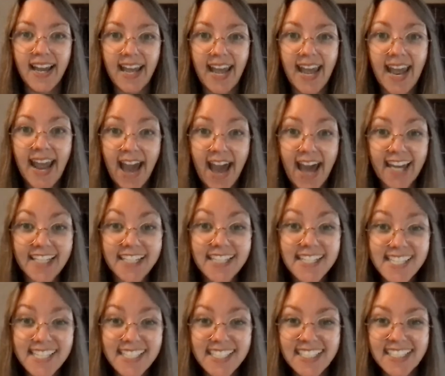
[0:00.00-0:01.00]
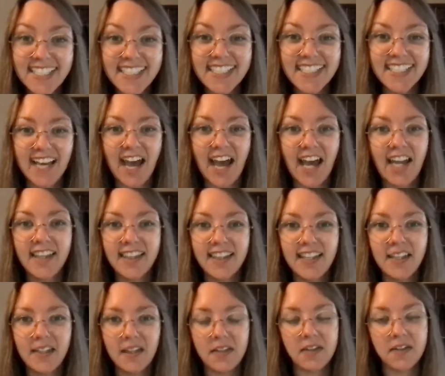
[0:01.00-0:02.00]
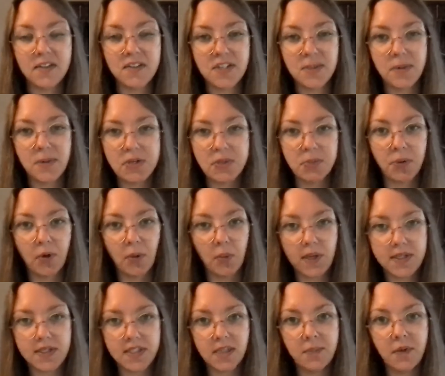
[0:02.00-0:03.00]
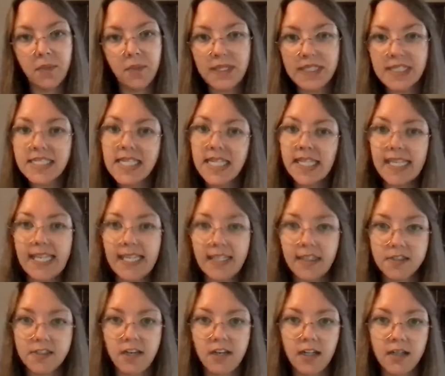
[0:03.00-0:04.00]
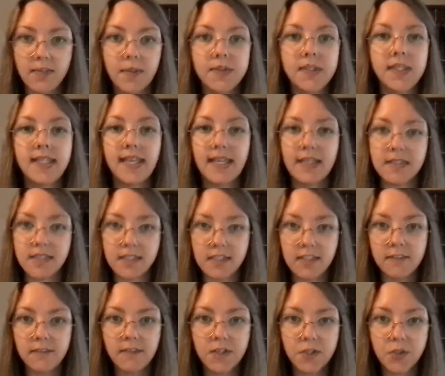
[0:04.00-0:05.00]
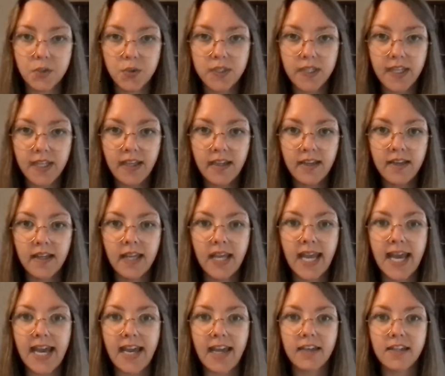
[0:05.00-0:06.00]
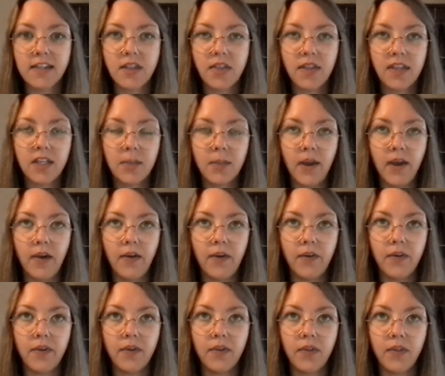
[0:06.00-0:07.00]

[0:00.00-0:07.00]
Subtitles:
And I think that there's so much more wisdom when we dig in and talk about the gates individually and think about